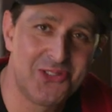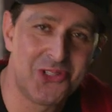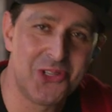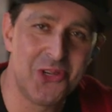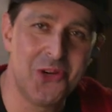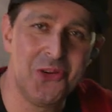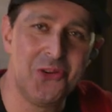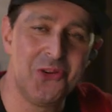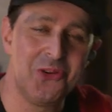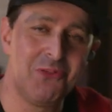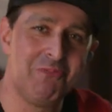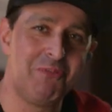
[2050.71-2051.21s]

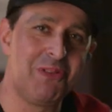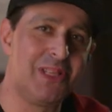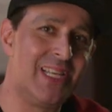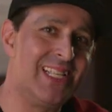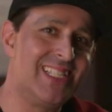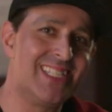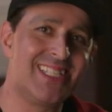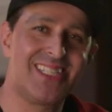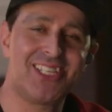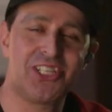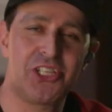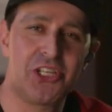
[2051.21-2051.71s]
So
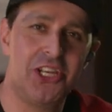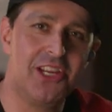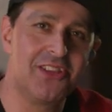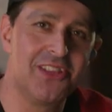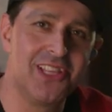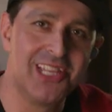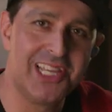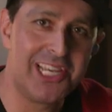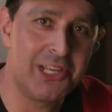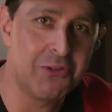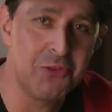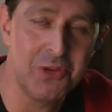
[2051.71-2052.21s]
please share
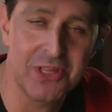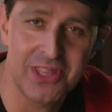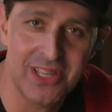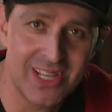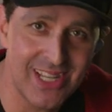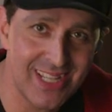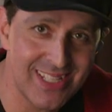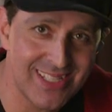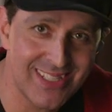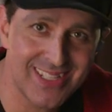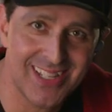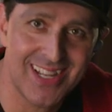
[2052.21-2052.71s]
the link with
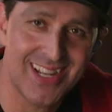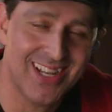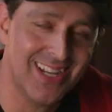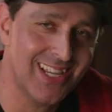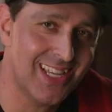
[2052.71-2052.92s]
us.